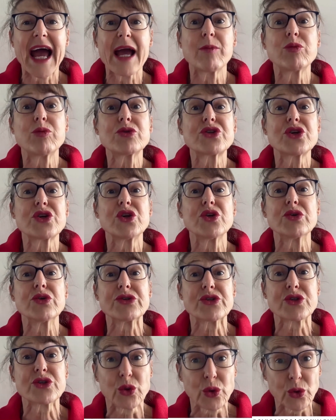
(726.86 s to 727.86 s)
able to
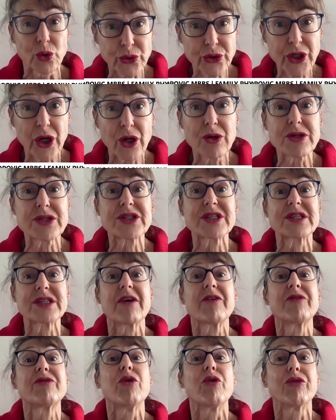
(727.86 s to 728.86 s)
use glucose
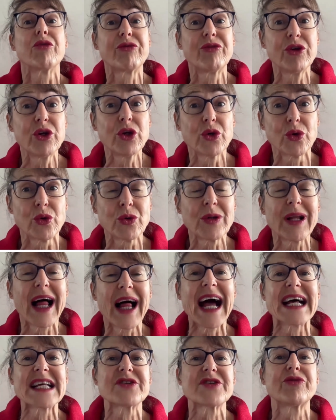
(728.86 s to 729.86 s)
for fuel
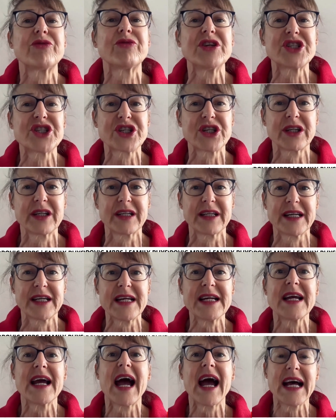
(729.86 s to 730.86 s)
as
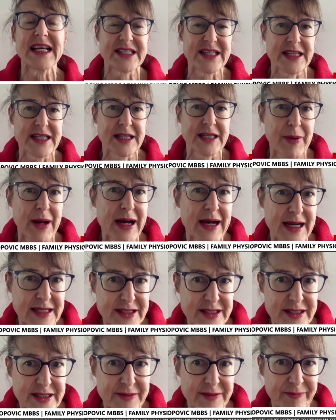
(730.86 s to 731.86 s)
efficiently as in the
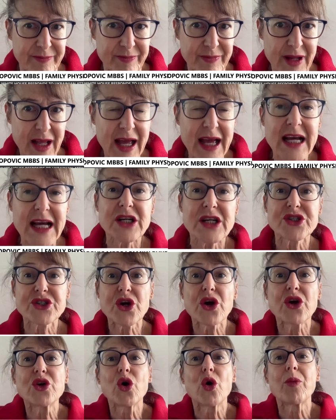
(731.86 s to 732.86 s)
past.
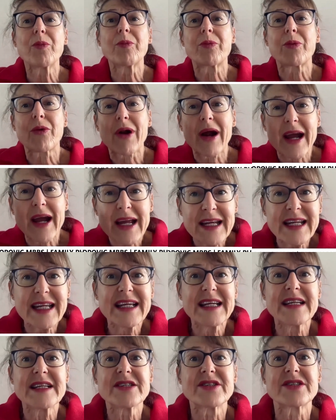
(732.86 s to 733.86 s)
So your brain
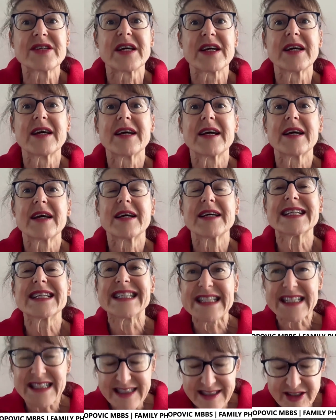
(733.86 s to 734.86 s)
is
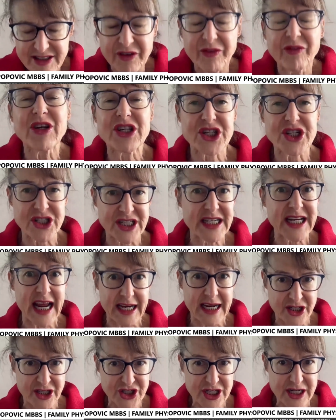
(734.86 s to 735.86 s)
deficient in
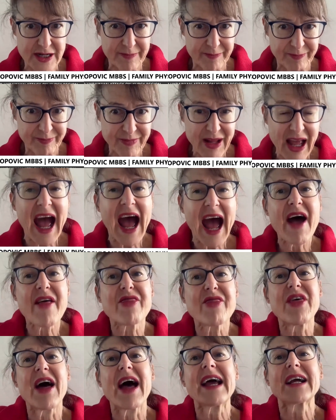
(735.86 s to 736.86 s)
energy,
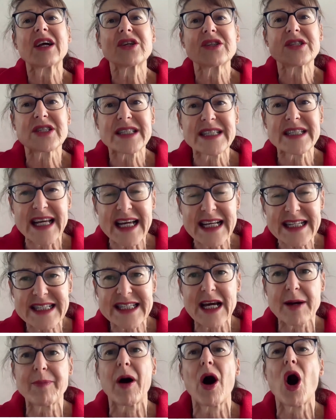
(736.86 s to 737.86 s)
and that sets
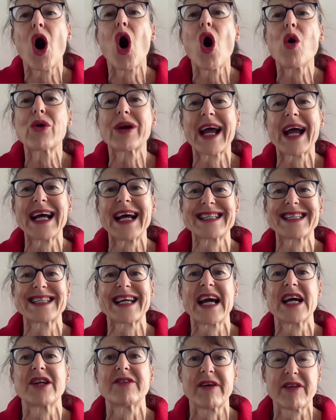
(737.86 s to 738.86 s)
up a whole
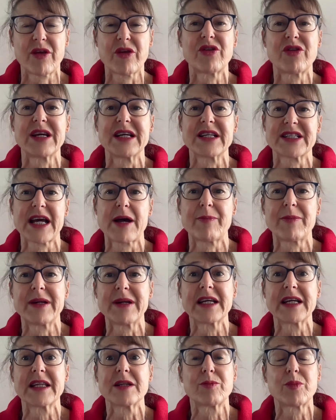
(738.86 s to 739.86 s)
cascade of other things
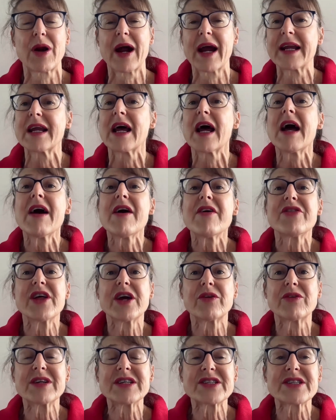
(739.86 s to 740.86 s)
happening in the brain.
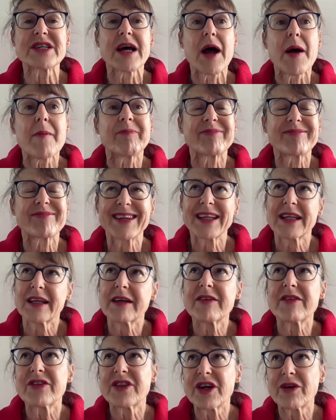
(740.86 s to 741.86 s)
There
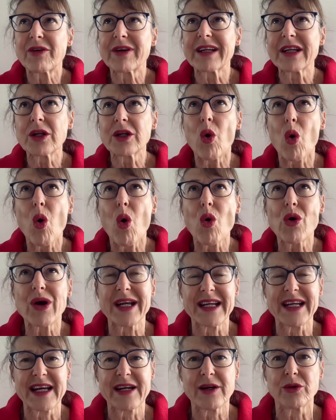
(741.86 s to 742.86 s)
are little
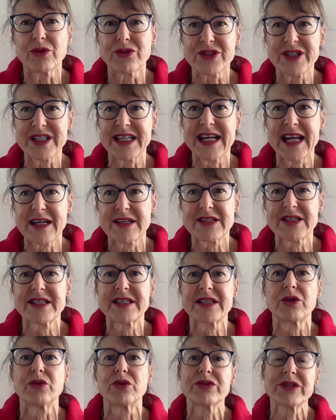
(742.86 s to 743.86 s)
organelles in our
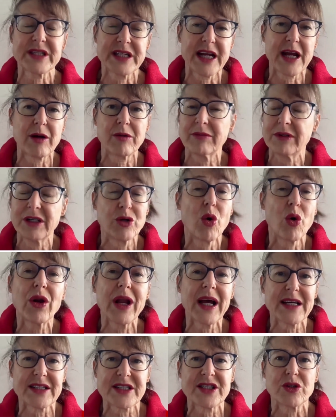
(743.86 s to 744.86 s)
cells, in all
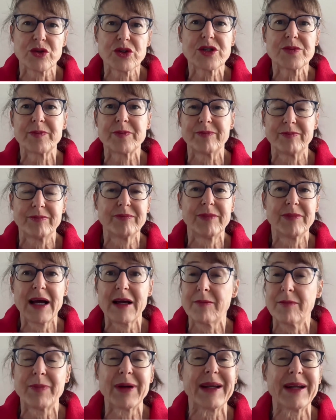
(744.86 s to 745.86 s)
our cells,
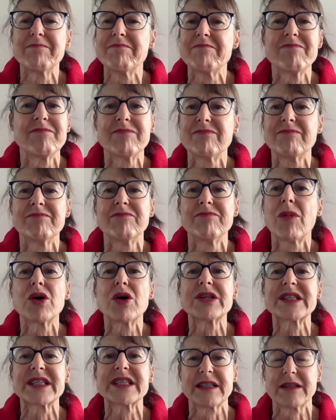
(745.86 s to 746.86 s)
but
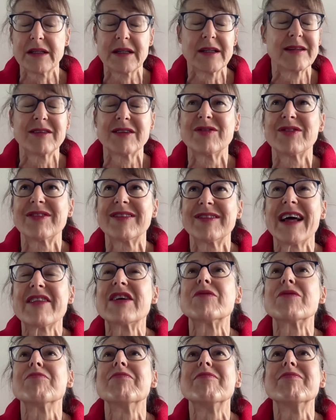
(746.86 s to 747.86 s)
mostly
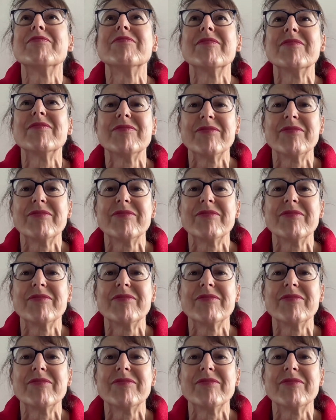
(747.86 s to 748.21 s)
there are